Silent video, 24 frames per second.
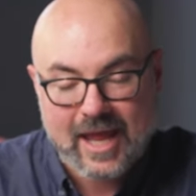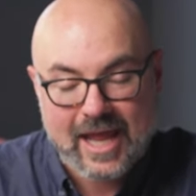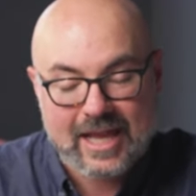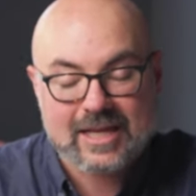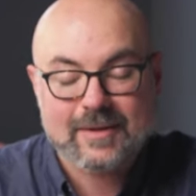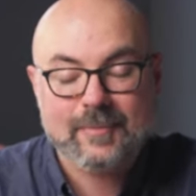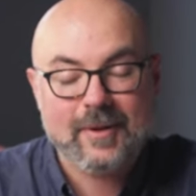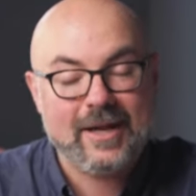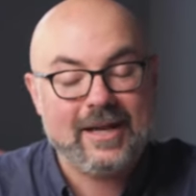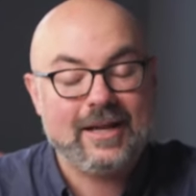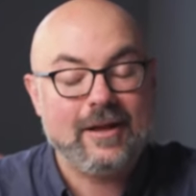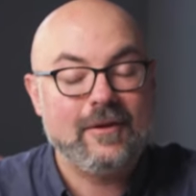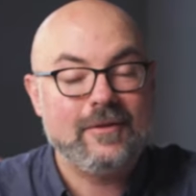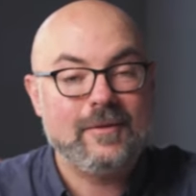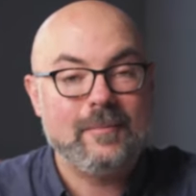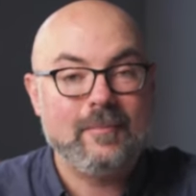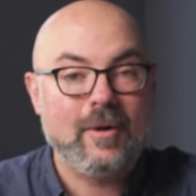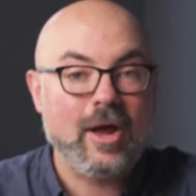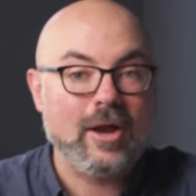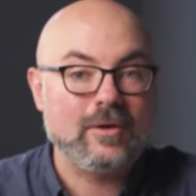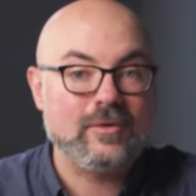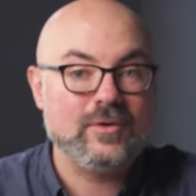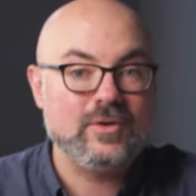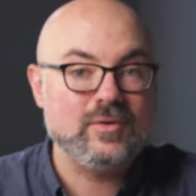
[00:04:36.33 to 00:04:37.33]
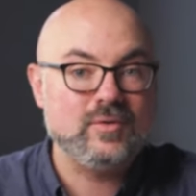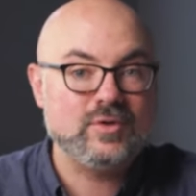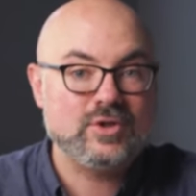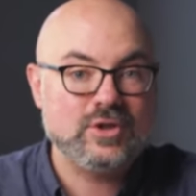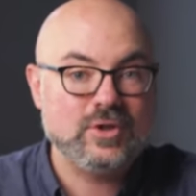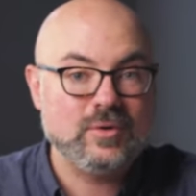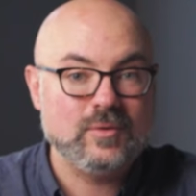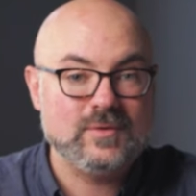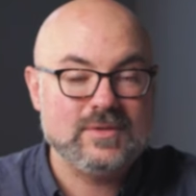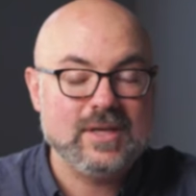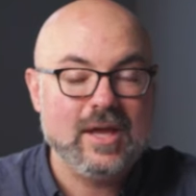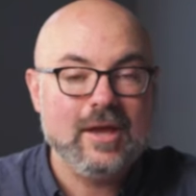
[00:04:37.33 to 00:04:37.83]
And depending on the model you
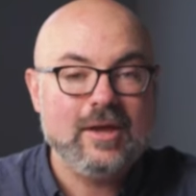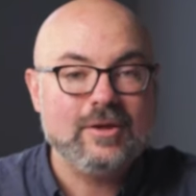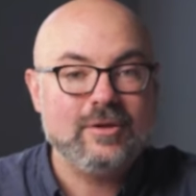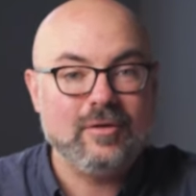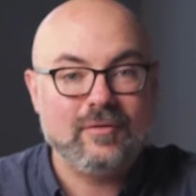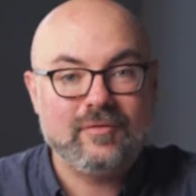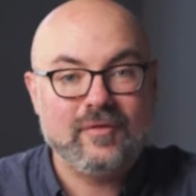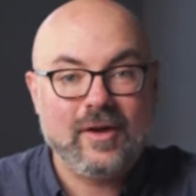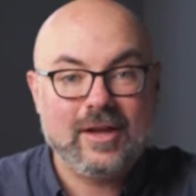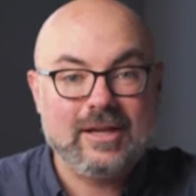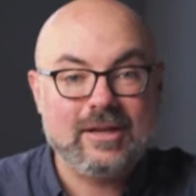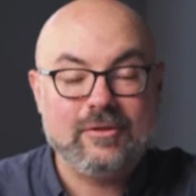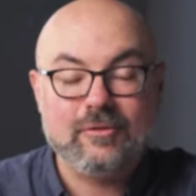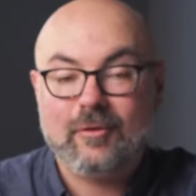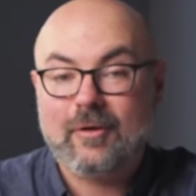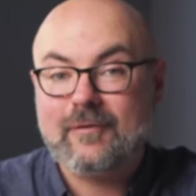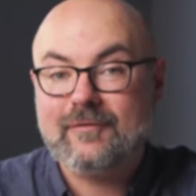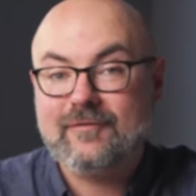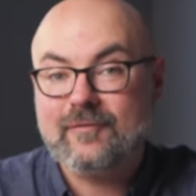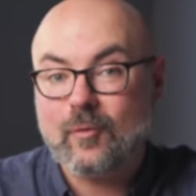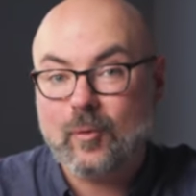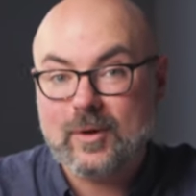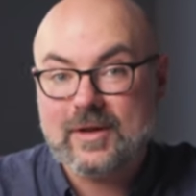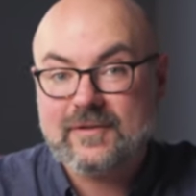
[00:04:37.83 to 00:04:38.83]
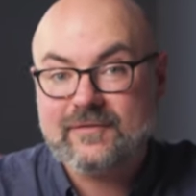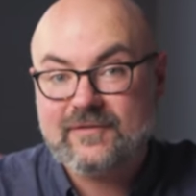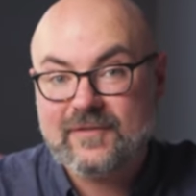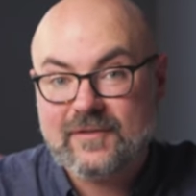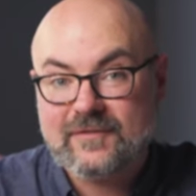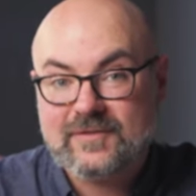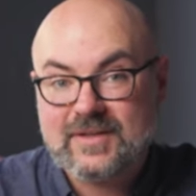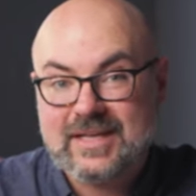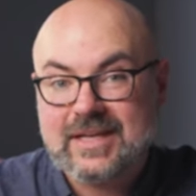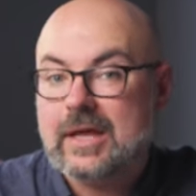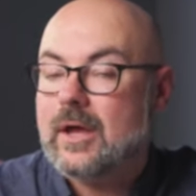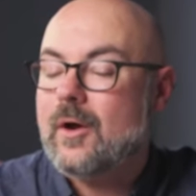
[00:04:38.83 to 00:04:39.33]
choose, you'll find either a
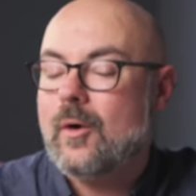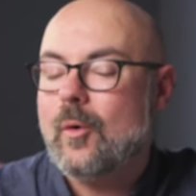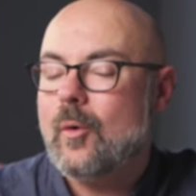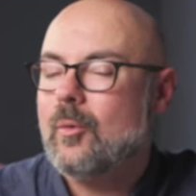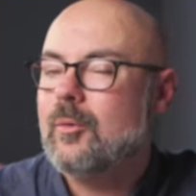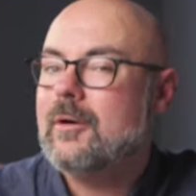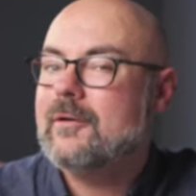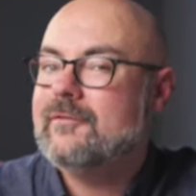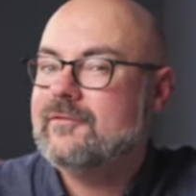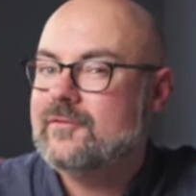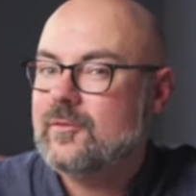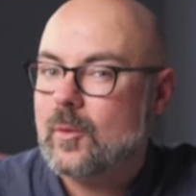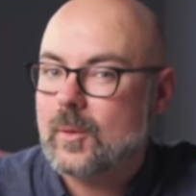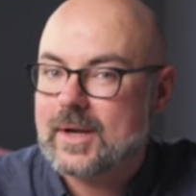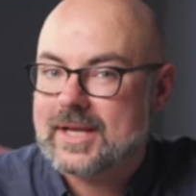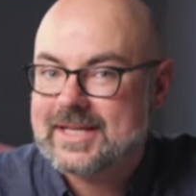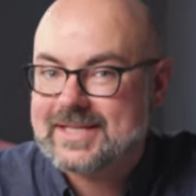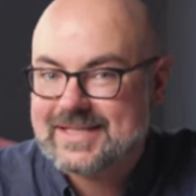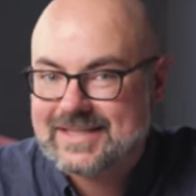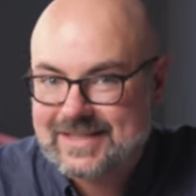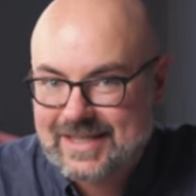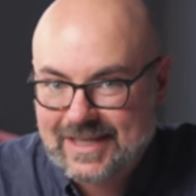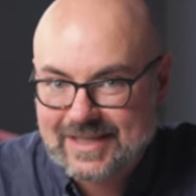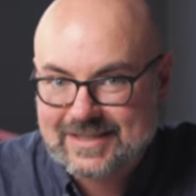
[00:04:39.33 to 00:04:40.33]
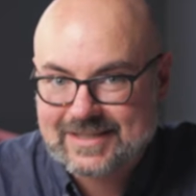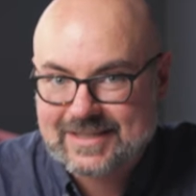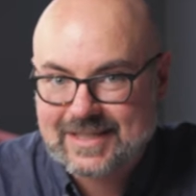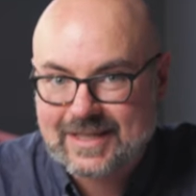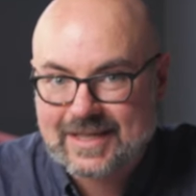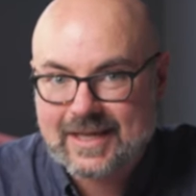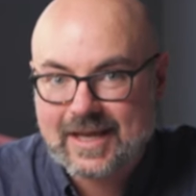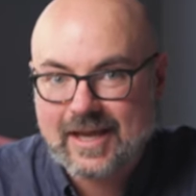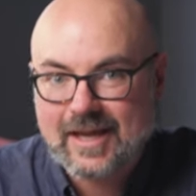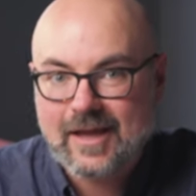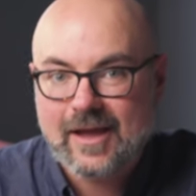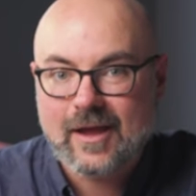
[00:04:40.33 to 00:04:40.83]
4050 or a
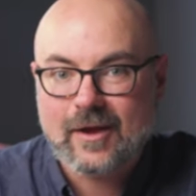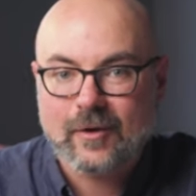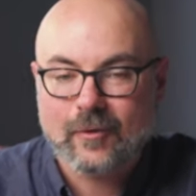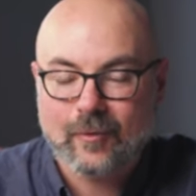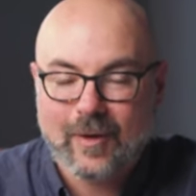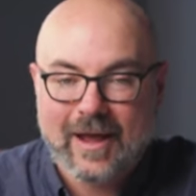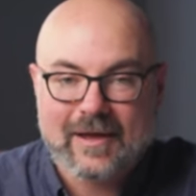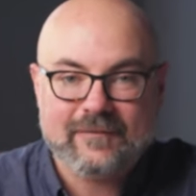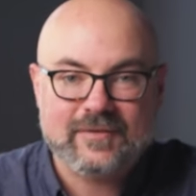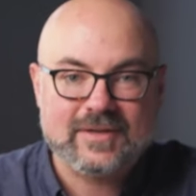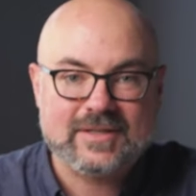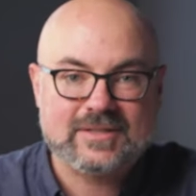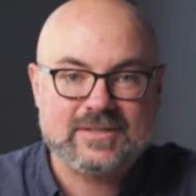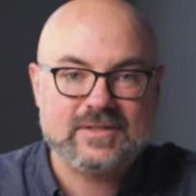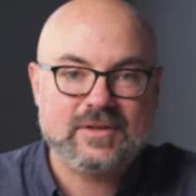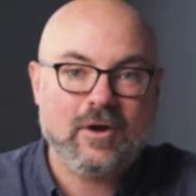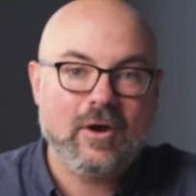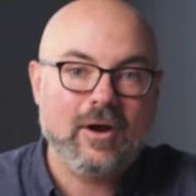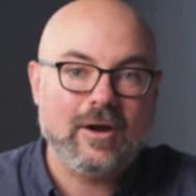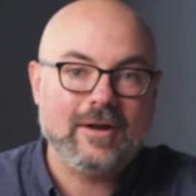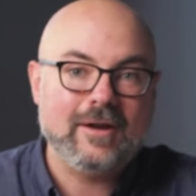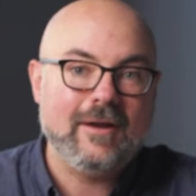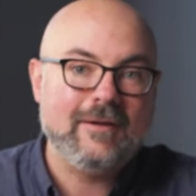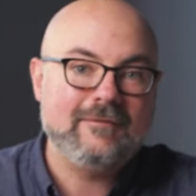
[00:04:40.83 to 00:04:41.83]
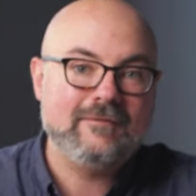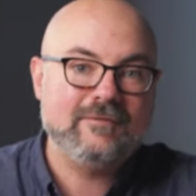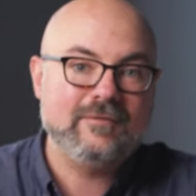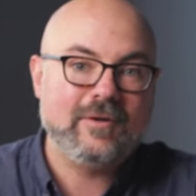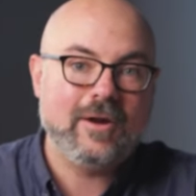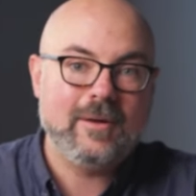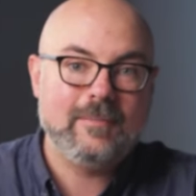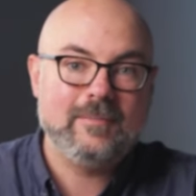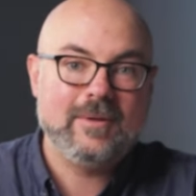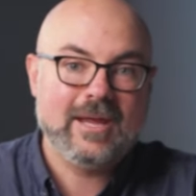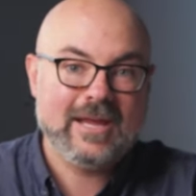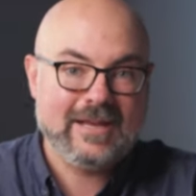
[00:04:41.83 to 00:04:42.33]
4060 graphics card
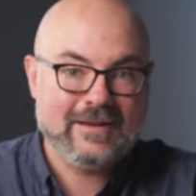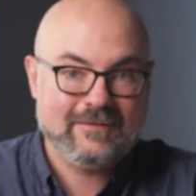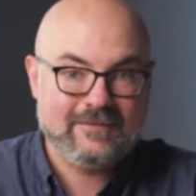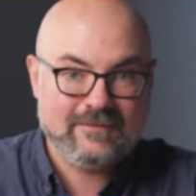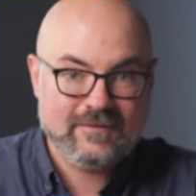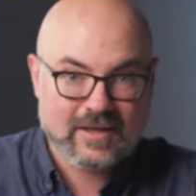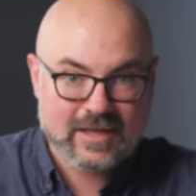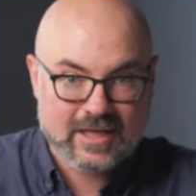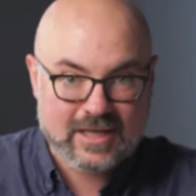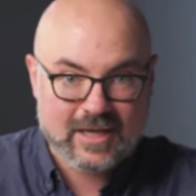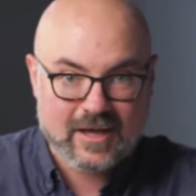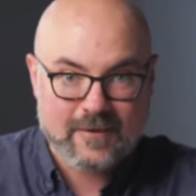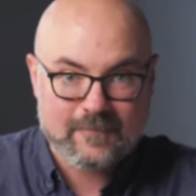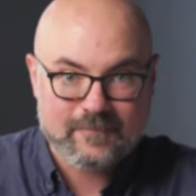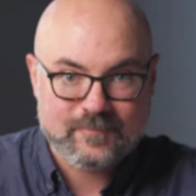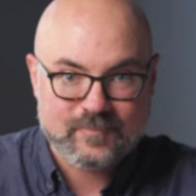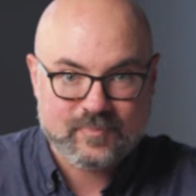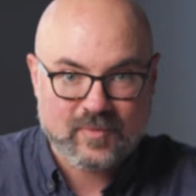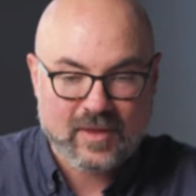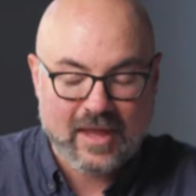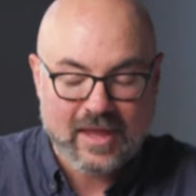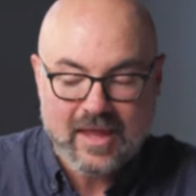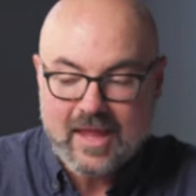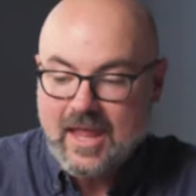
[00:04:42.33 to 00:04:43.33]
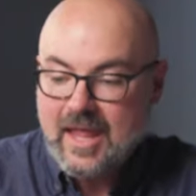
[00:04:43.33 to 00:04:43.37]
from NVIDIA.